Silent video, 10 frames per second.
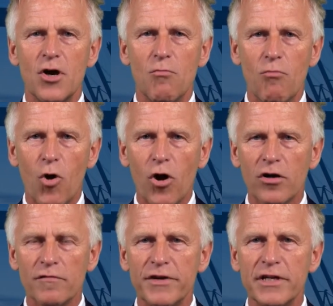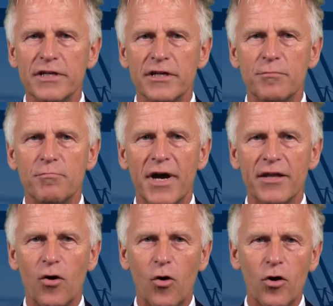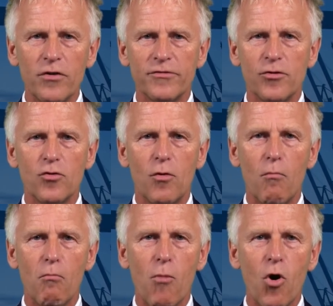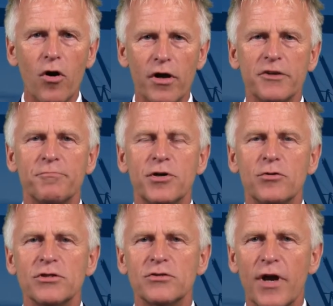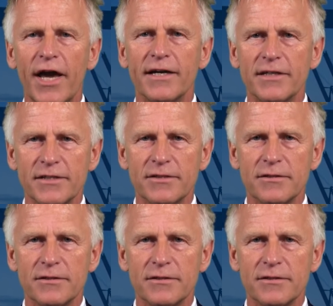more convenient, but also more exposed to hackers.